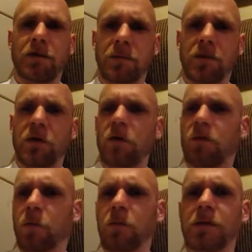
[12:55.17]
to reach our
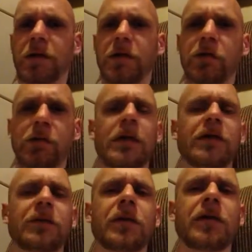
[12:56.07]
full potential
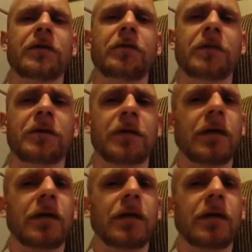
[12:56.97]
as a race, but